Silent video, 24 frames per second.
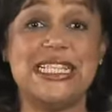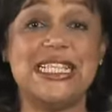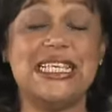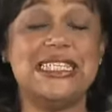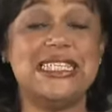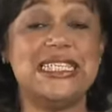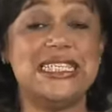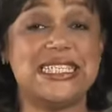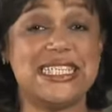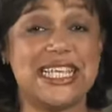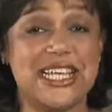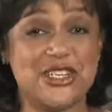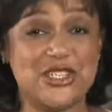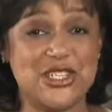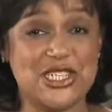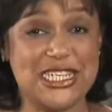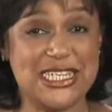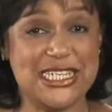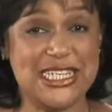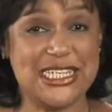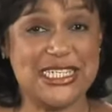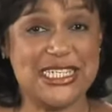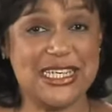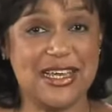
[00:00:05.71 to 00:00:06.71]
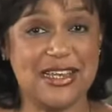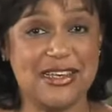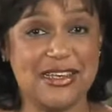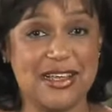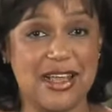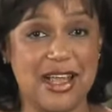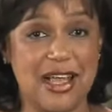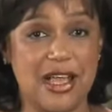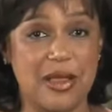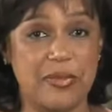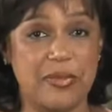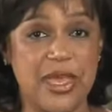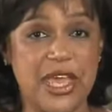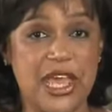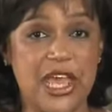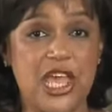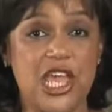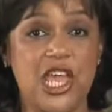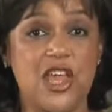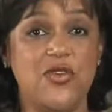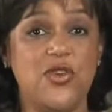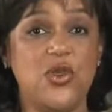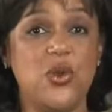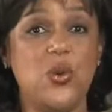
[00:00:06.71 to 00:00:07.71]
and this is Howdini.com.
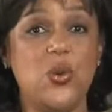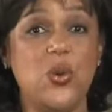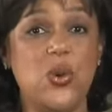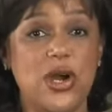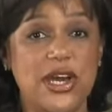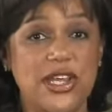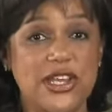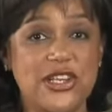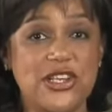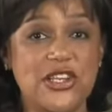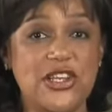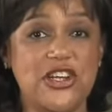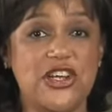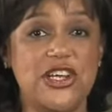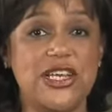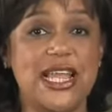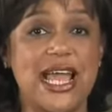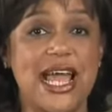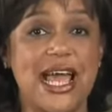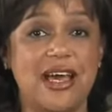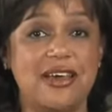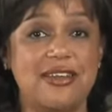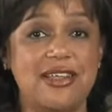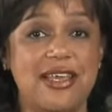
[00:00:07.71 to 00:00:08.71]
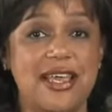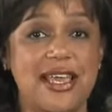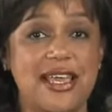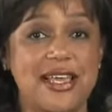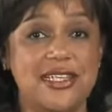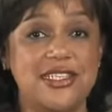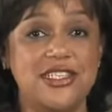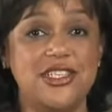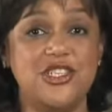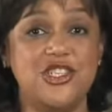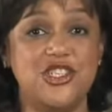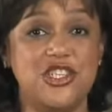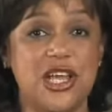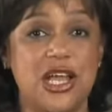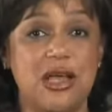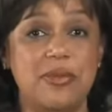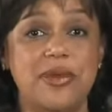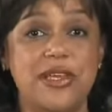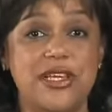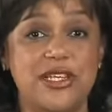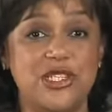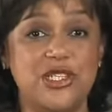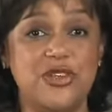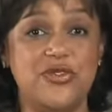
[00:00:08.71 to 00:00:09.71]
If you want to learn how to ace a
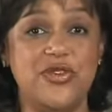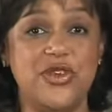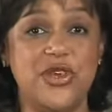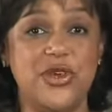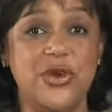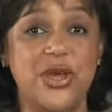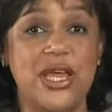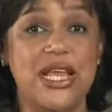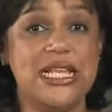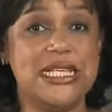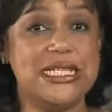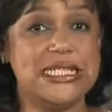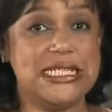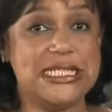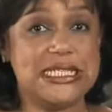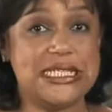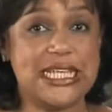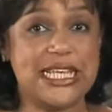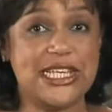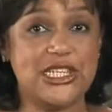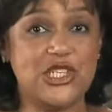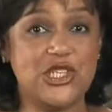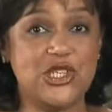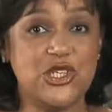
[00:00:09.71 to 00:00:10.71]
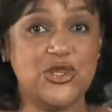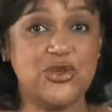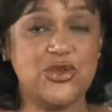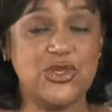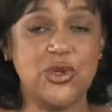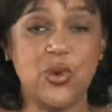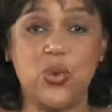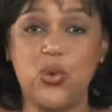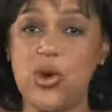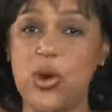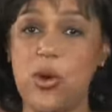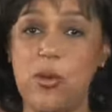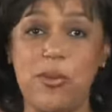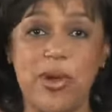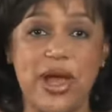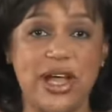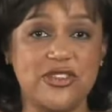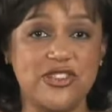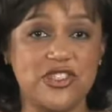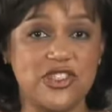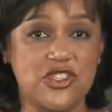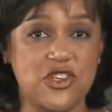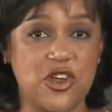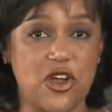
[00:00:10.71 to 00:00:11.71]
job interview, stay tuned. We're
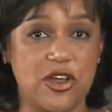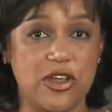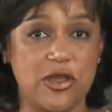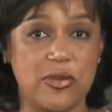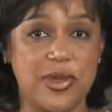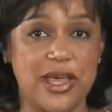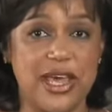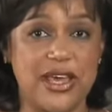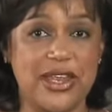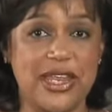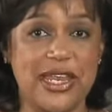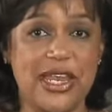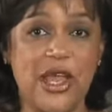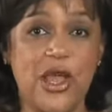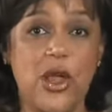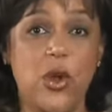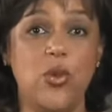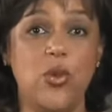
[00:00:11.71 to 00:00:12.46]
about to talk about it